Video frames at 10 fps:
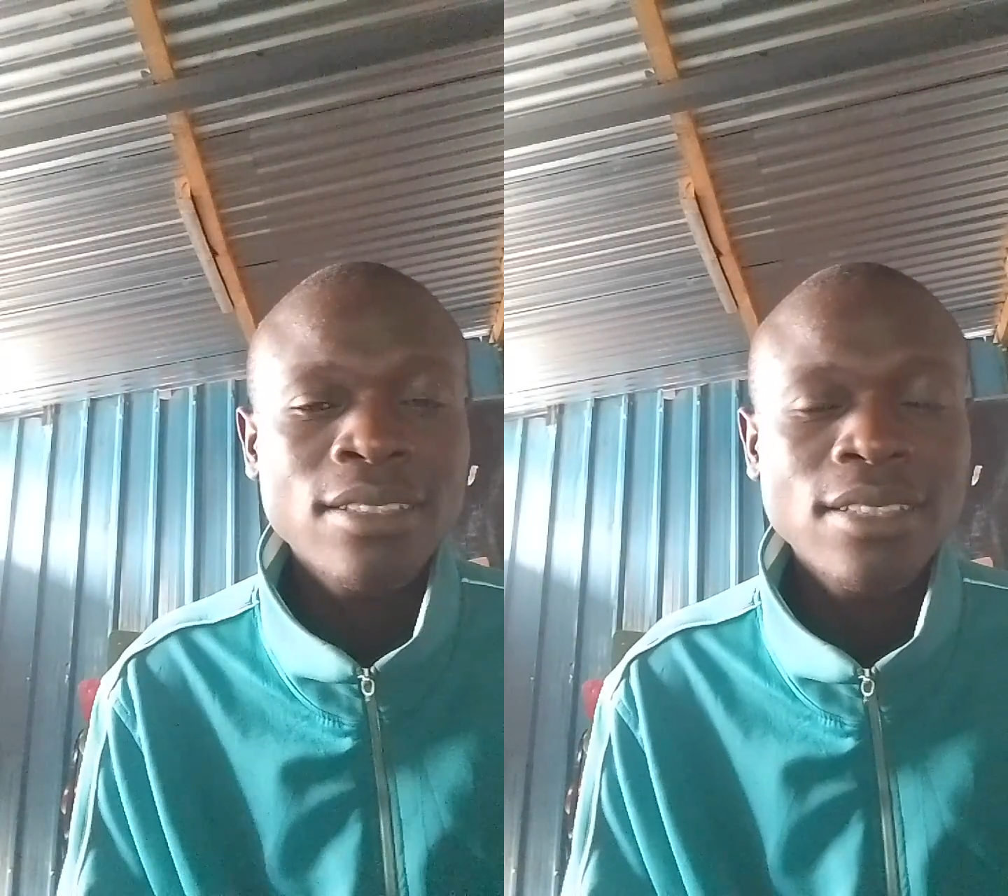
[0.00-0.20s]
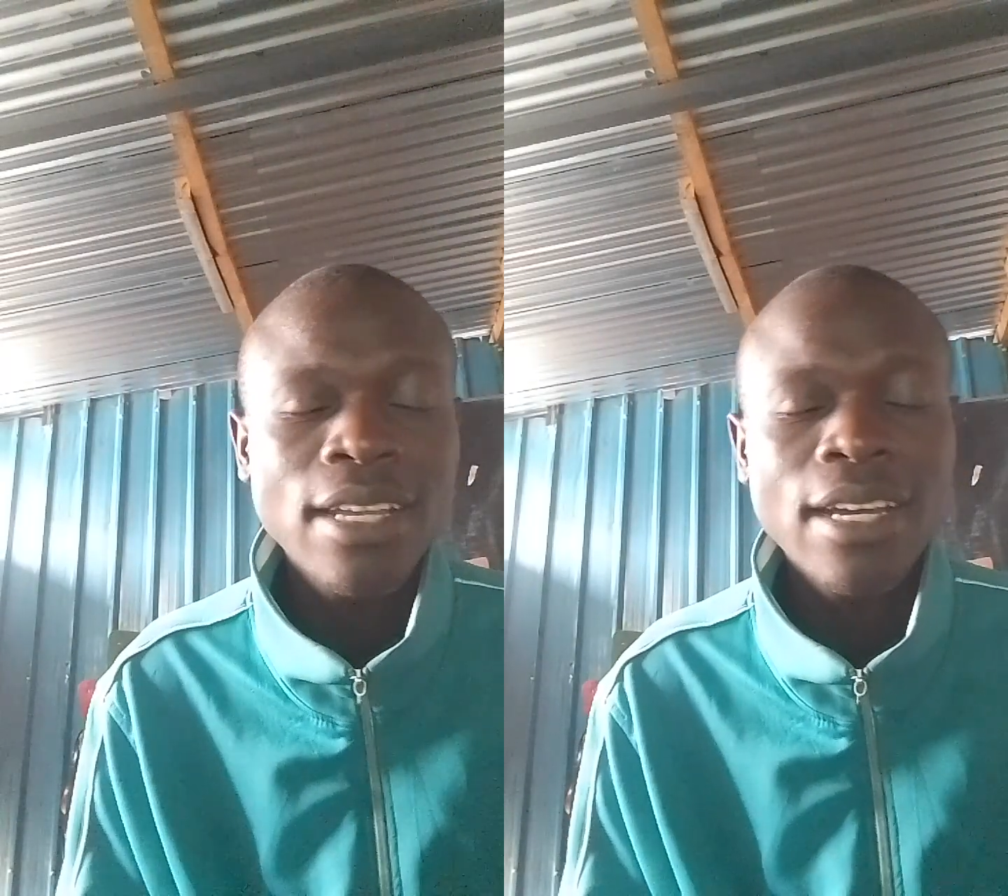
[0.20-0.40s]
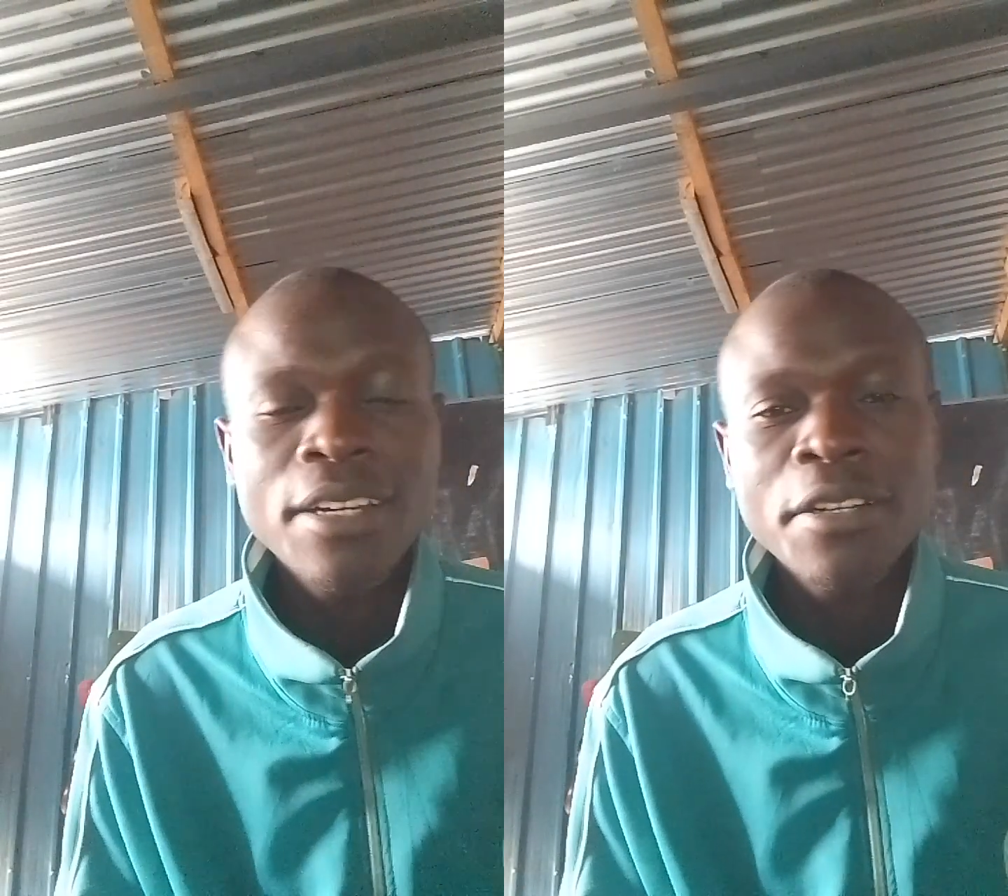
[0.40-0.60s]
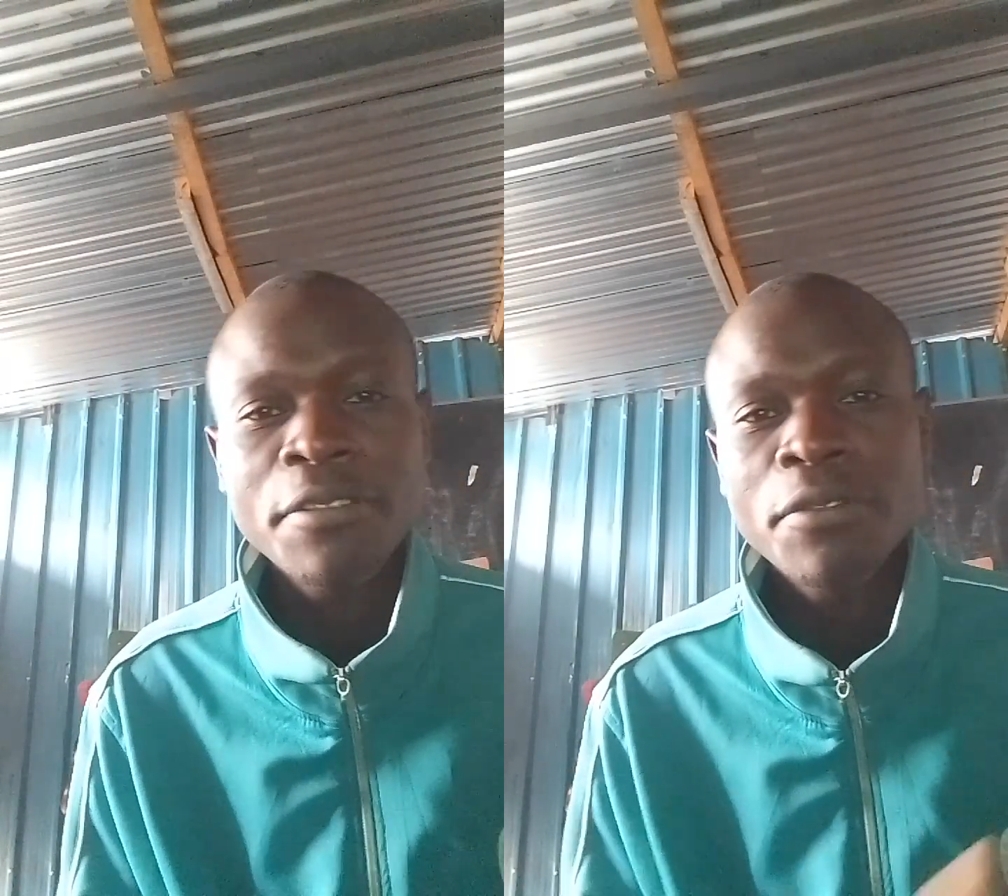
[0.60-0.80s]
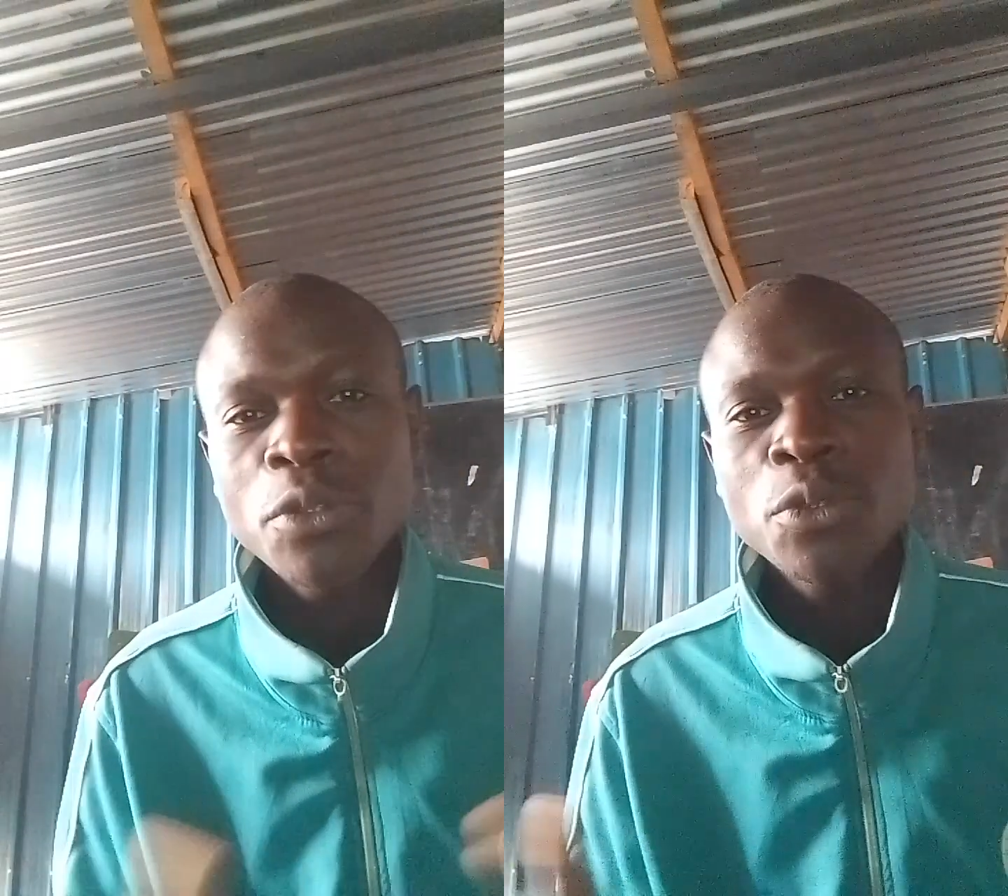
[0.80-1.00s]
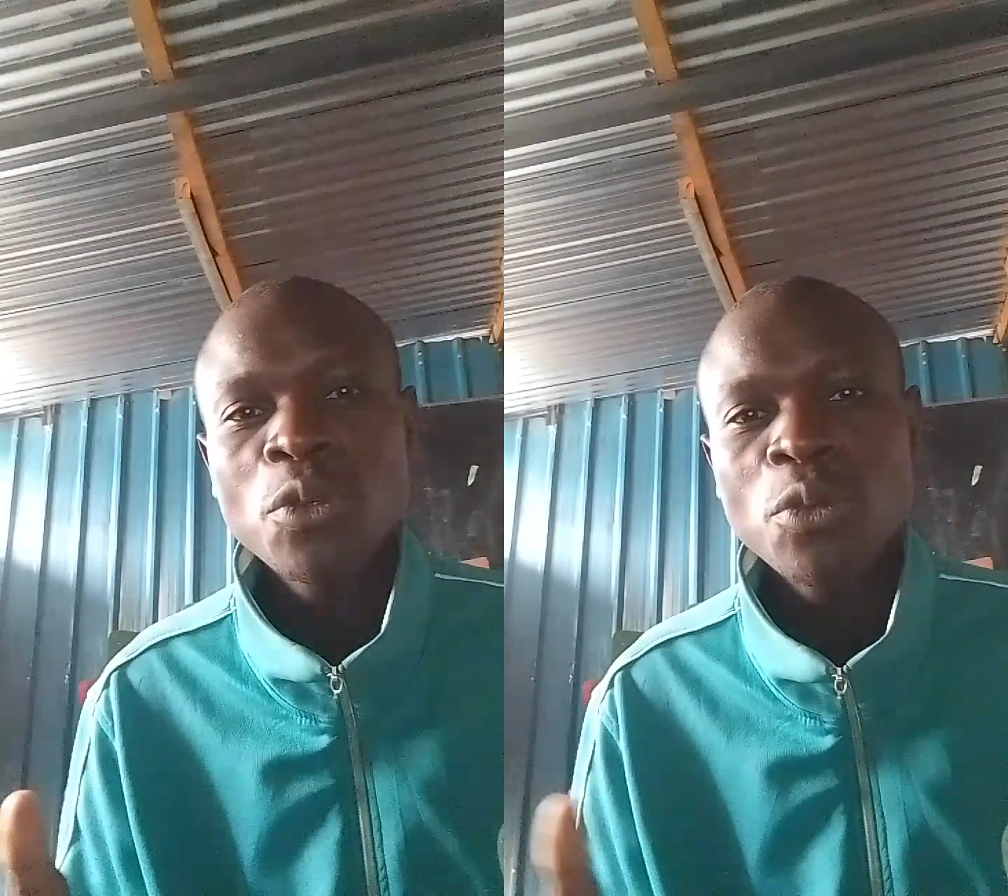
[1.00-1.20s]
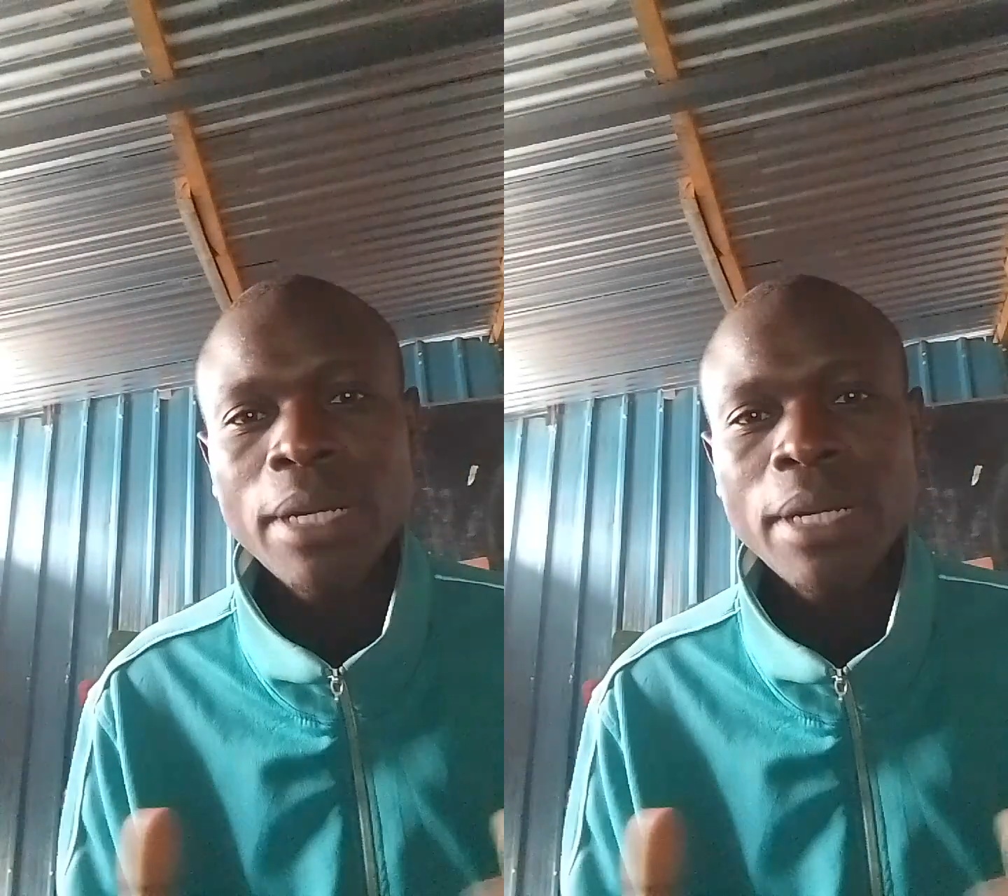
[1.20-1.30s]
stay hungry for 2